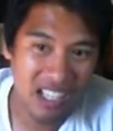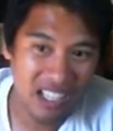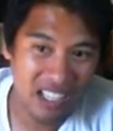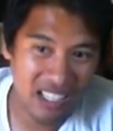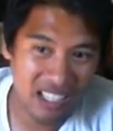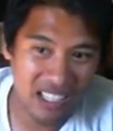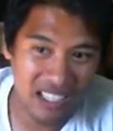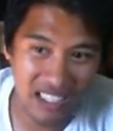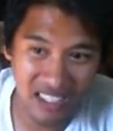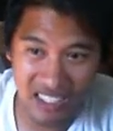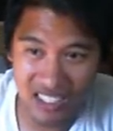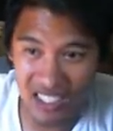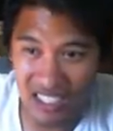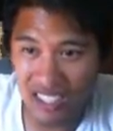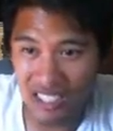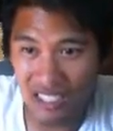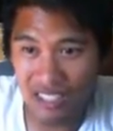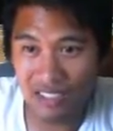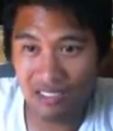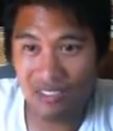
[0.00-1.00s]
I gotta
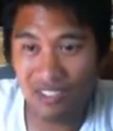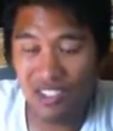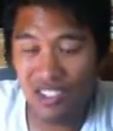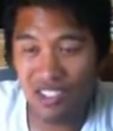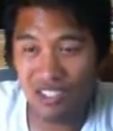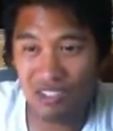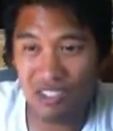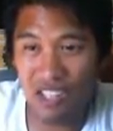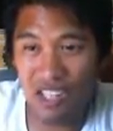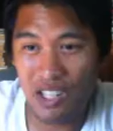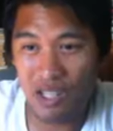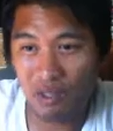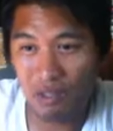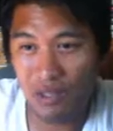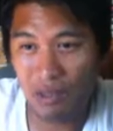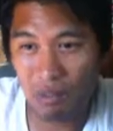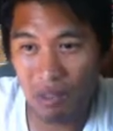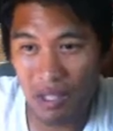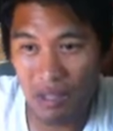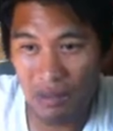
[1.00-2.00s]
say that the first round
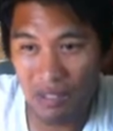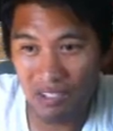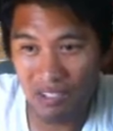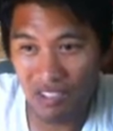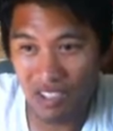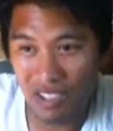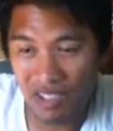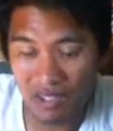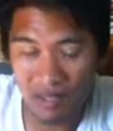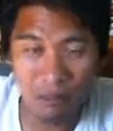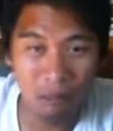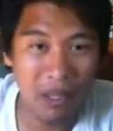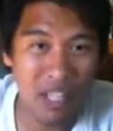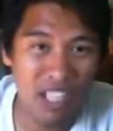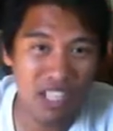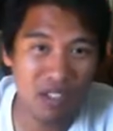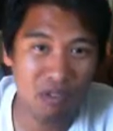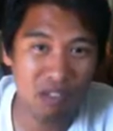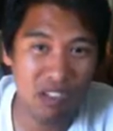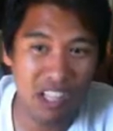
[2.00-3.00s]
was probably one of the
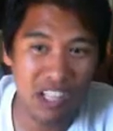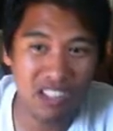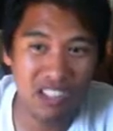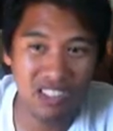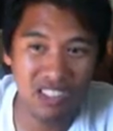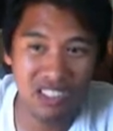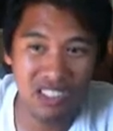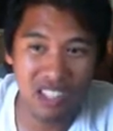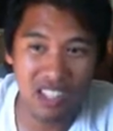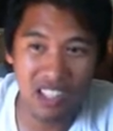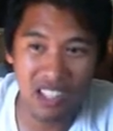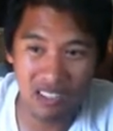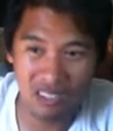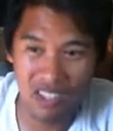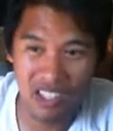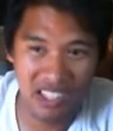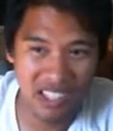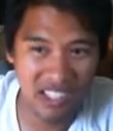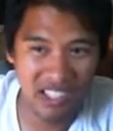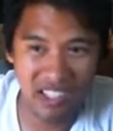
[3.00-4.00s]
best rounds
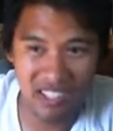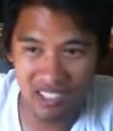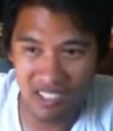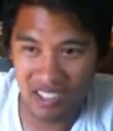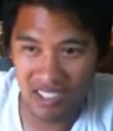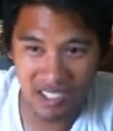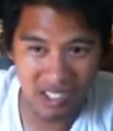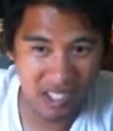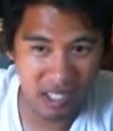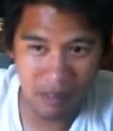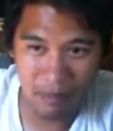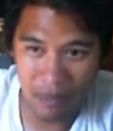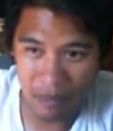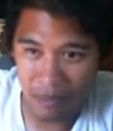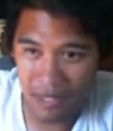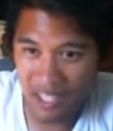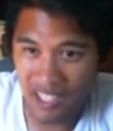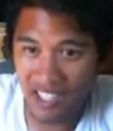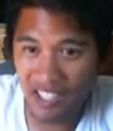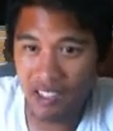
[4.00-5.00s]
of the year in
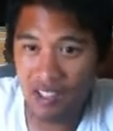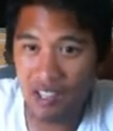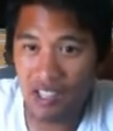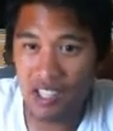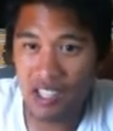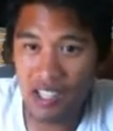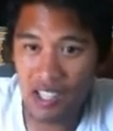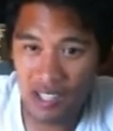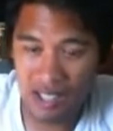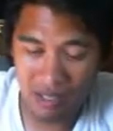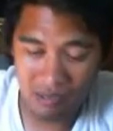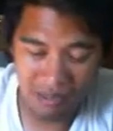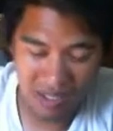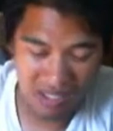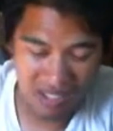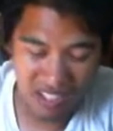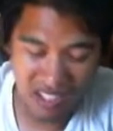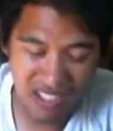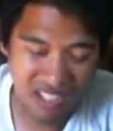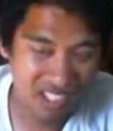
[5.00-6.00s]
MMA. I
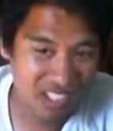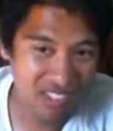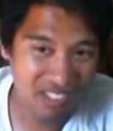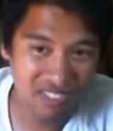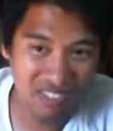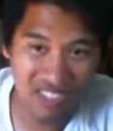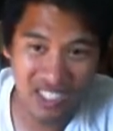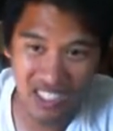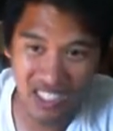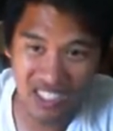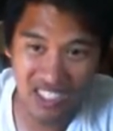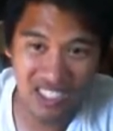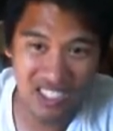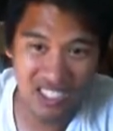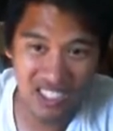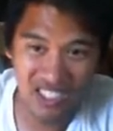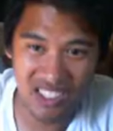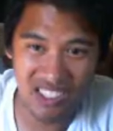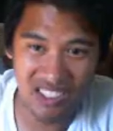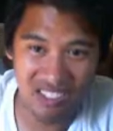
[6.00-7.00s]
mean, the near
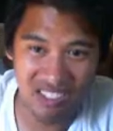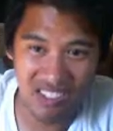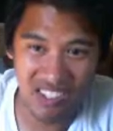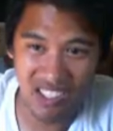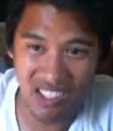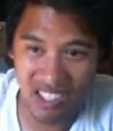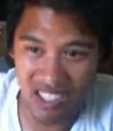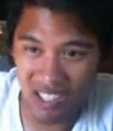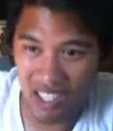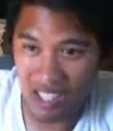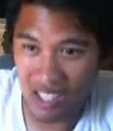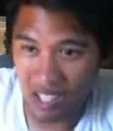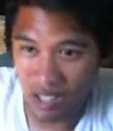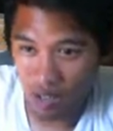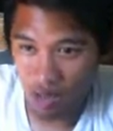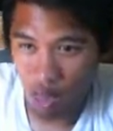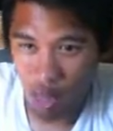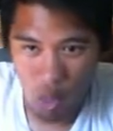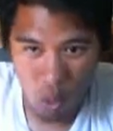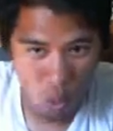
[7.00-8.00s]
finishes and
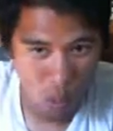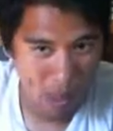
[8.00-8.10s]
whatnot.